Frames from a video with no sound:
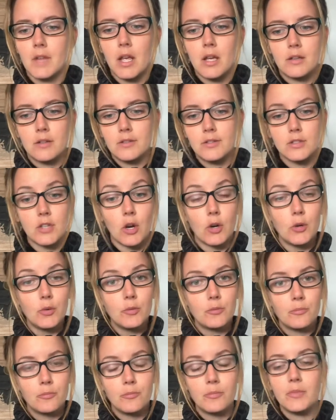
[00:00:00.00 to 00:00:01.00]
So,
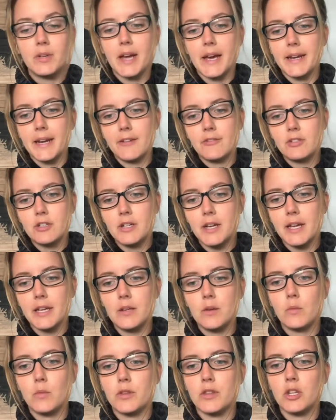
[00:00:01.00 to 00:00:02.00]
night after night,
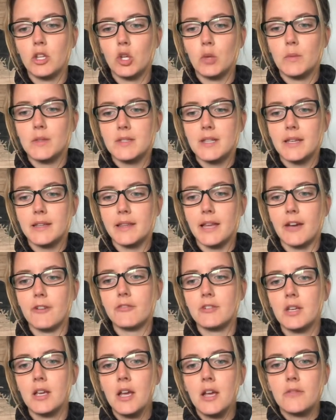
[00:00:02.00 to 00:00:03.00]
when the humans had
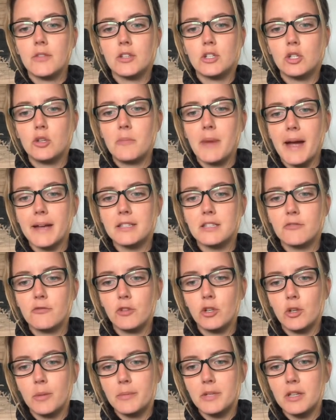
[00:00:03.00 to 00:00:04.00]
left, the two bats flew
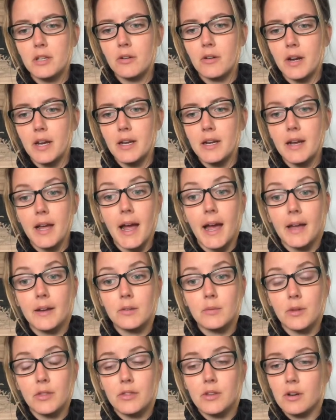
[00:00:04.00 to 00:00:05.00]
up to the grate and,
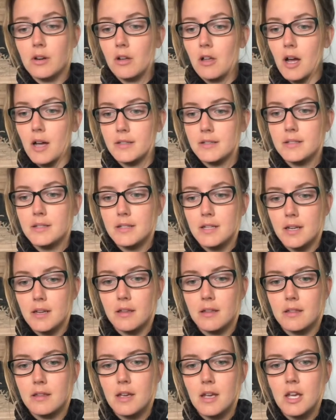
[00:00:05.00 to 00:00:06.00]
with their claws and
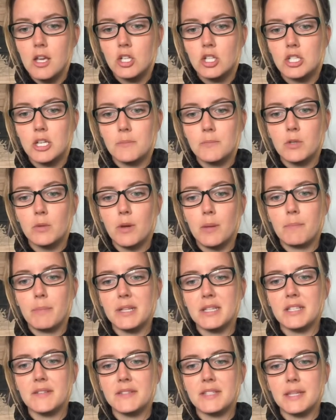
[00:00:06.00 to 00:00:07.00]
teeth, chipped away
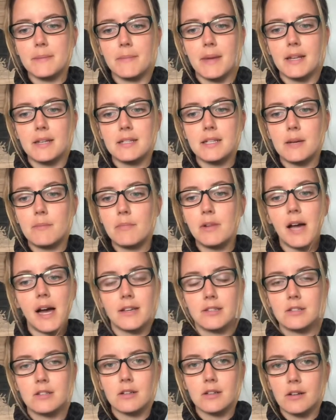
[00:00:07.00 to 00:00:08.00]
bits of cement and
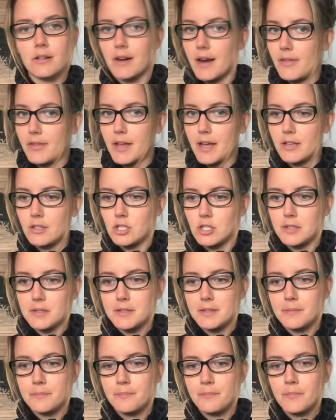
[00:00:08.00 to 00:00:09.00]
plaster around the
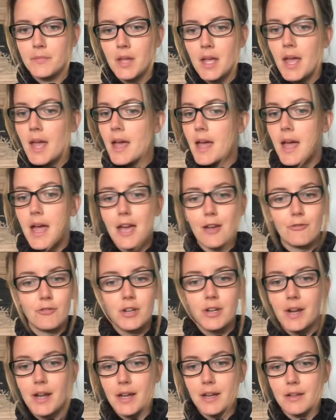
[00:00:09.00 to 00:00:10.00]
edges. Every
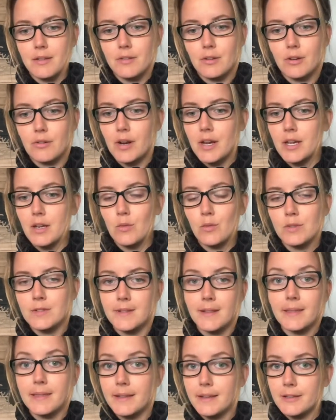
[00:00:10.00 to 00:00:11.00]
night, the grate was a
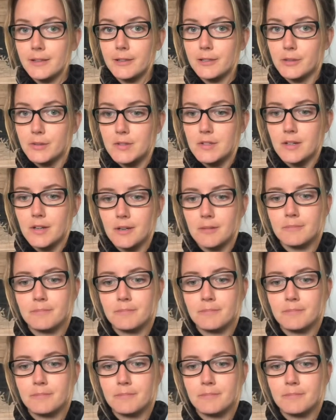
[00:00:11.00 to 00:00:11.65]
little looser.